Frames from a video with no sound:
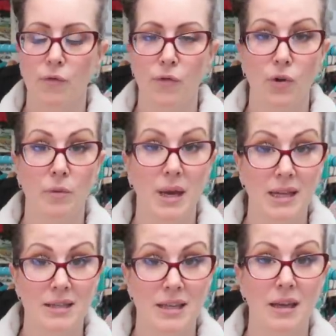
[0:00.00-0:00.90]
from
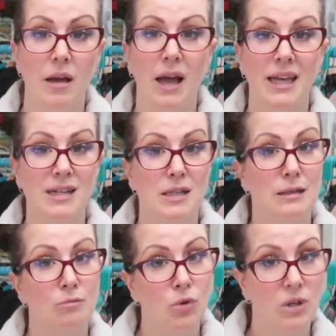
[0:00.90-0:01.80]
Etsy in a
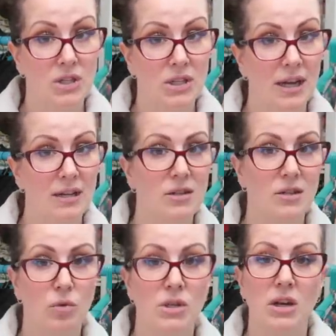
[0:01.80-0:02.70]
smaller size
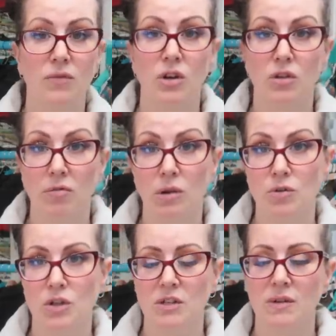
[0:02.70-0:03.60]
because the ones I've got are
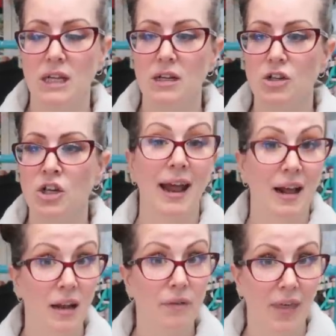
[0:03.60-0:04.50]
3/4 of an inch and
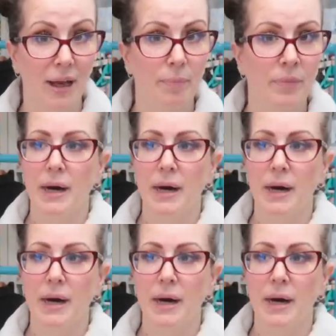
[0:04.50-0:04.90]
I love them,